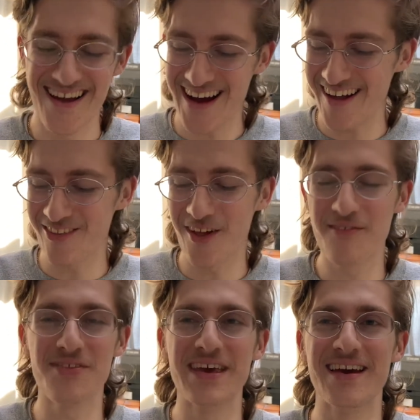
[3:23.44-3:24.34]
I
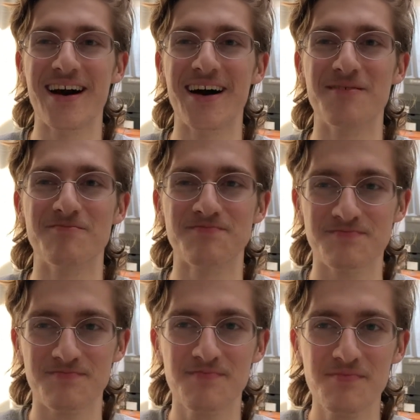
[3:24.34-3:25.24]
love the
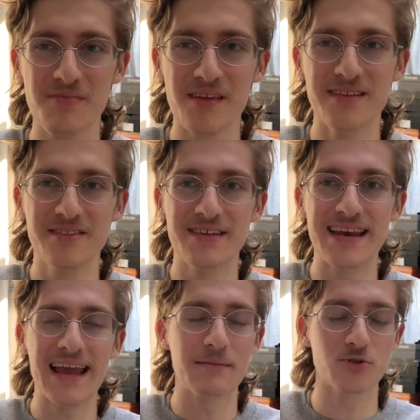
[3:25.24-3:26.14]

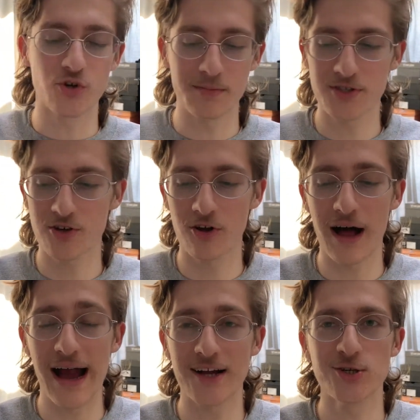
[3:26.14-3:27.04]
name Dreamsicle.
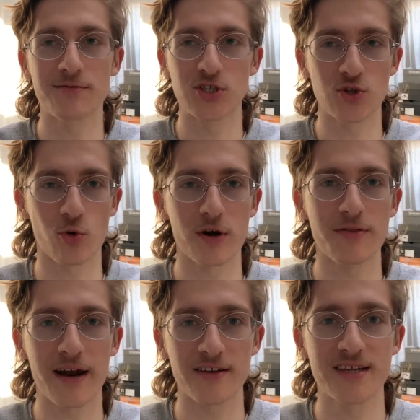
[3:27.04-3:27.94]
I actually have a story
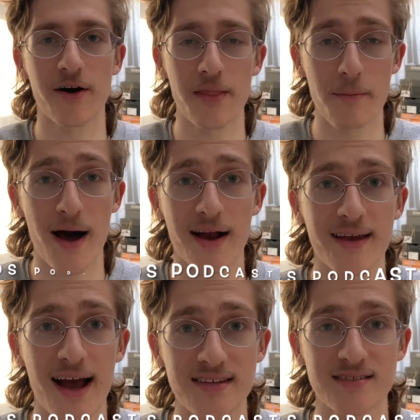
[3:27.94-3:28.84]
that I'll tell on the
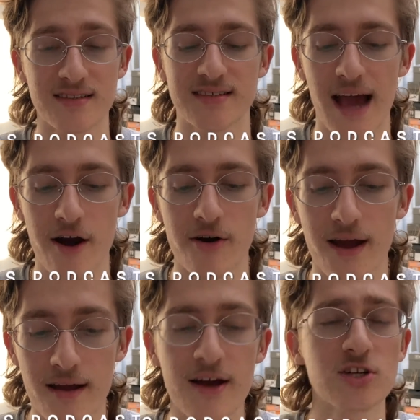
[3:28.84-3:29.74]
podcast this
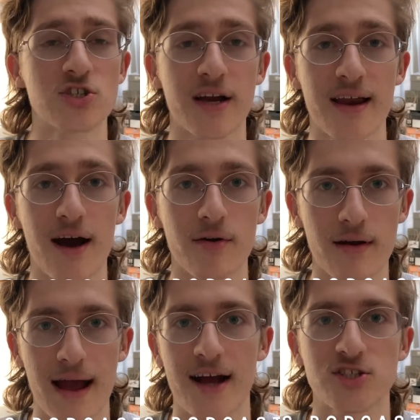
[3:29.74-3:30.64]
Saturday. Check it out.
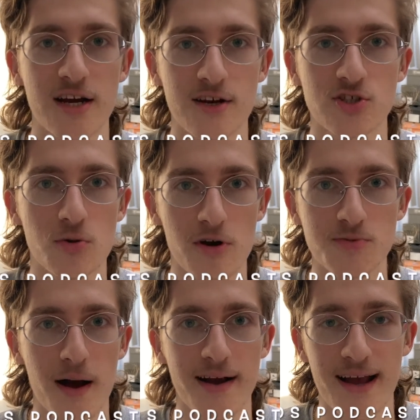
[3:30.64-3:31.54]
Hashtag Nisto Bros
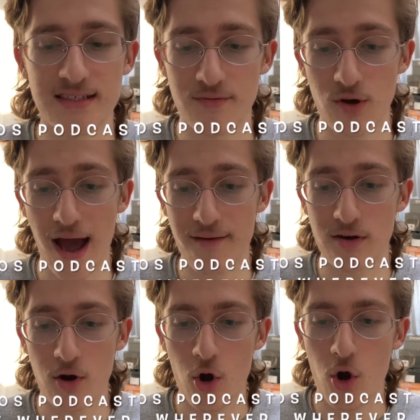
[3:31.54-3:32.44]
podcast if you
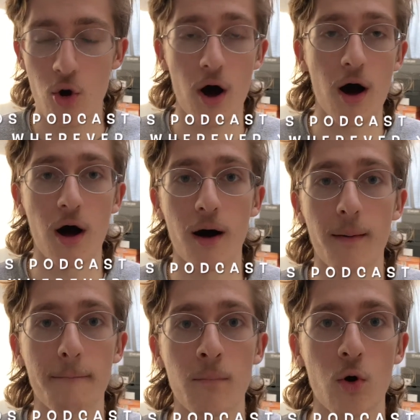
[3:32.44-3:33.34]
haven't.
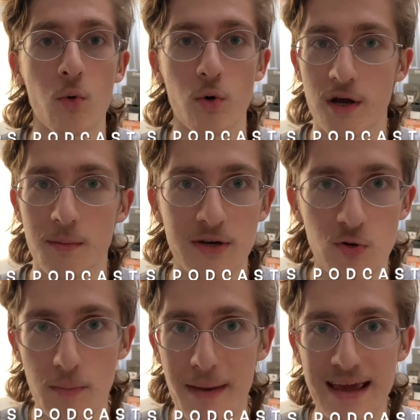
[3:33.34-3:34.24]
We're going to be
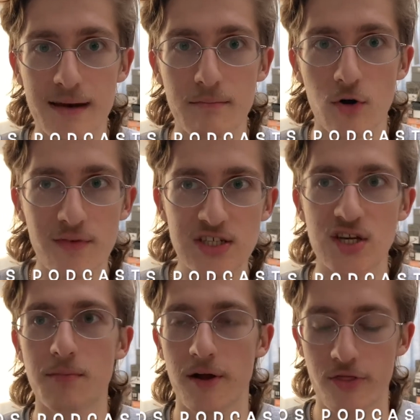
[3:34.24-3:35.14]
doing Making Movies
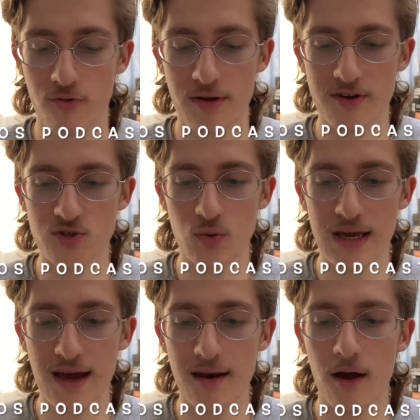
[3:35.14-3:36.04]
number 3 this
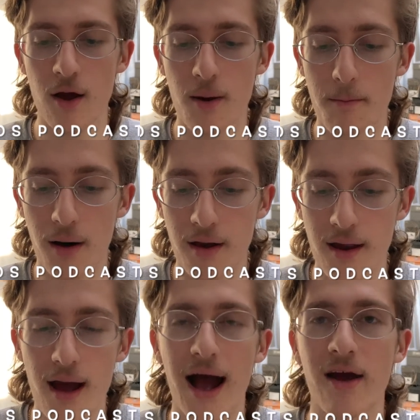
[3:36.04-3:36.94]
weekend. But
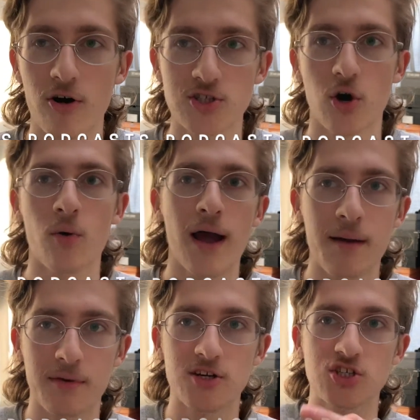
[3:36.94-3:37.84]
I also
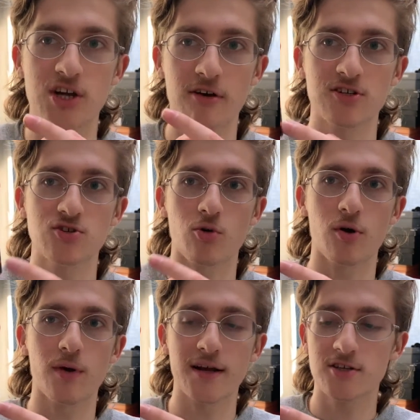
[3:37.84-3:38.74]
am going to share a story
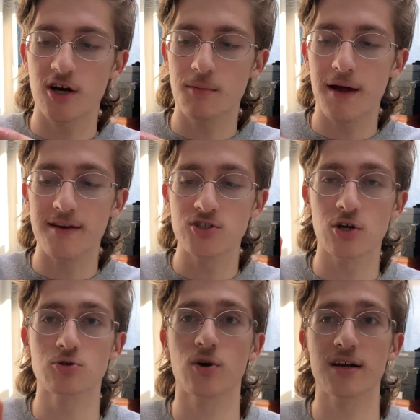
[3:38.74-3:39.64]
when I talk about
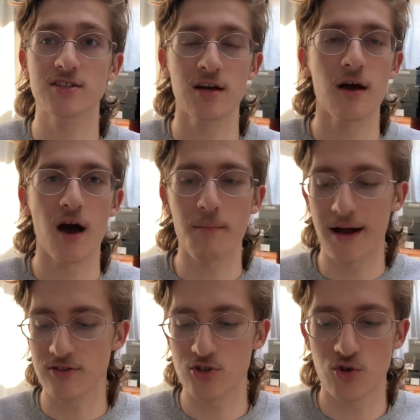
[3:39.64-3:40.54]
Nisto Drinks
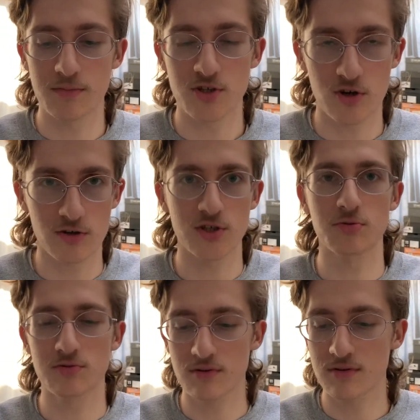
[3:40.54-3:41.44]
about the Dreamsicle. So
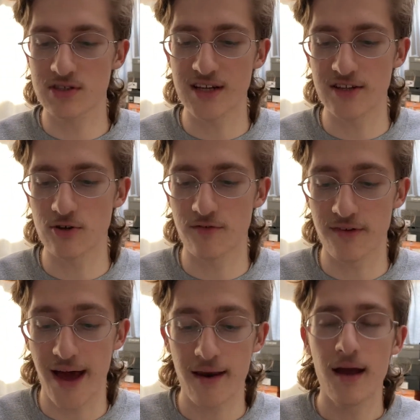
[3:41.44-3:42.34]
stay tuned for
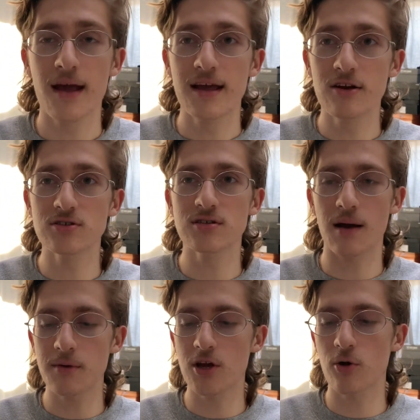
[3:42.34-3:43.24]
that.
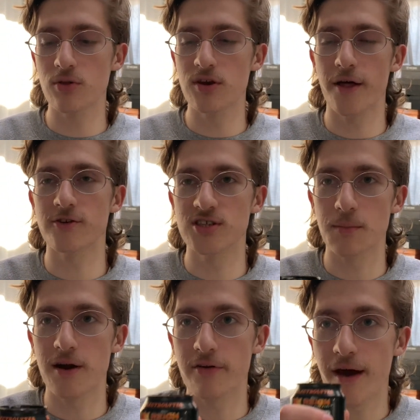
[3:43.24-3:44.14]
I'm going to go with another sip
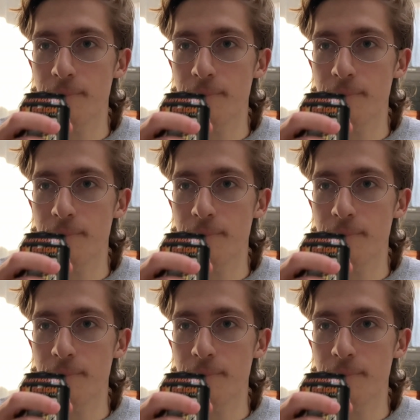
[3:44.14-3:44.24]
here though.